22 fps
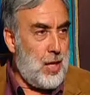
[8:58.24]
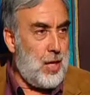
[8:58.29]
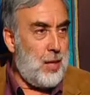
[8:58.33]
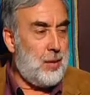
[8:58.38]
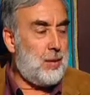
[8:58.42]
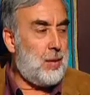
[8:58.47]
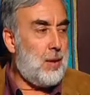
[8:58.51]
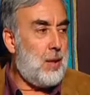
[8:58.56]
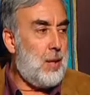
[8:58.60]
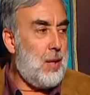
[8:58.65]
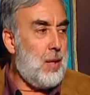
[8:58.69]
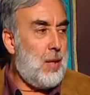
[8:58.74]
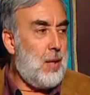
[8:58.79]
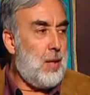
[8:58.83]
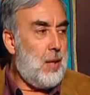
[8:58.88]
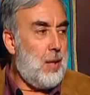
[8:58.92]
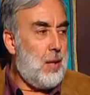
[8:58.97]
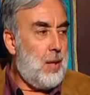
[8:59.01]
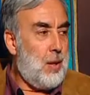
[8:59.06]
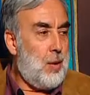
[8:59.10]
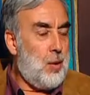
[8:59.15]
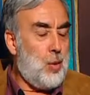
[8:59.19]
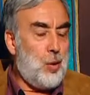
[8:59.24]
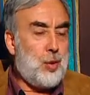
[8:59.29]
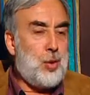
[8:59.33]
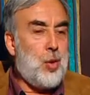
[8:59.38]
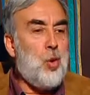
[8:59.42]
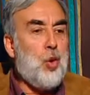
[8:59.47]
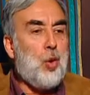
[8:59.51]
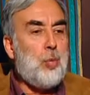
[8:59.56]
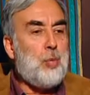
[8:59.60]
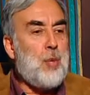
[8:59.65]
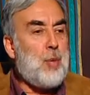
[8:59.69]
land or
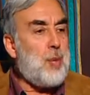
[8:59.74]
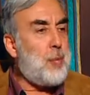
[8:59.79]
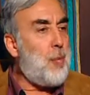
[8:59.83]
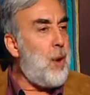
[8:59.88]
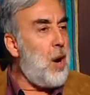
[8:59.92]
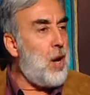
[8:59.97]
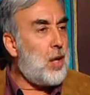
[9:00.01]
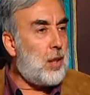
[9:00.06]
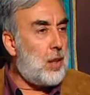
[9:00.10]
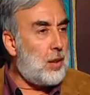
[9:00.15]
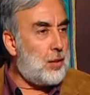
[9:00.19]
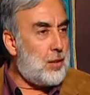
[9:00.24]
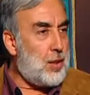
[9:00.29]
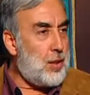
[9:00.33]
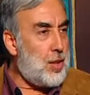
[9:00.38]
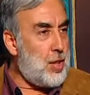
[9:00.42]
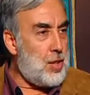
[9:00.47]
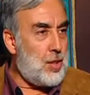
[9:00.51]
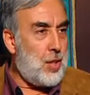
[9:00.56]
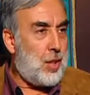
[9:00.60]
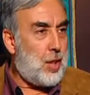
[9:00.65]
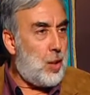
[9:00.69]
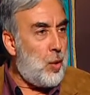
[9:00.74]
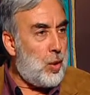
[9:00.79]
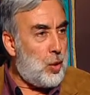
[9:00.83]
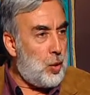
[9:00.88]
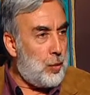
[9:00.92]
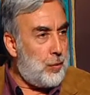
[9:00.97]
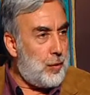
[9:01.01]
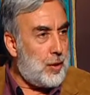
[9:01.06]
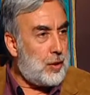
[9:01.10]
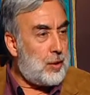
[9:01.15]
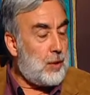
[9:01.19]
the whole maybe market. She's not aware
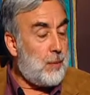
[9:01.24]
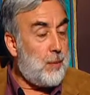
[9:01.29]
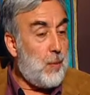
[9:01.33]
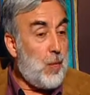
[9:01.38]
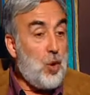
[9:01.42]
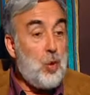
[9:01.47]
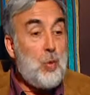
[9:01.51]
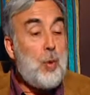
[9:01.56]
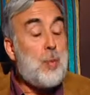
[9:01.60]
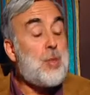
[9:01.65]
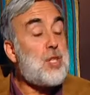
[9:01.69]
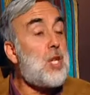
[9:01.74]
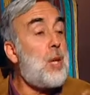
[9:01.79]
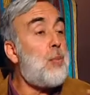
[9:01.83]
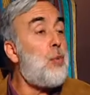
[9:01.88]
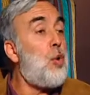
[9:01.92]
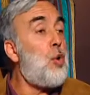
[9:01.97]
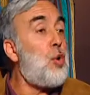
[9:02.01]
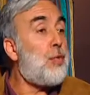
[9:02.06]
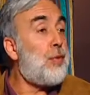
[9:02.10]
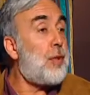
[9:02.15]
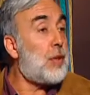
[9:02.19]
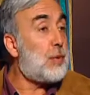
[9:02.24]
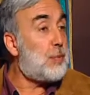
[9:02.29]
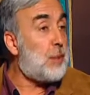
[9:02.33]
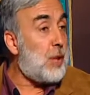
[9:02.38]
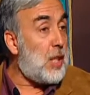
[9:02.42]
of it. Or maybe some orphan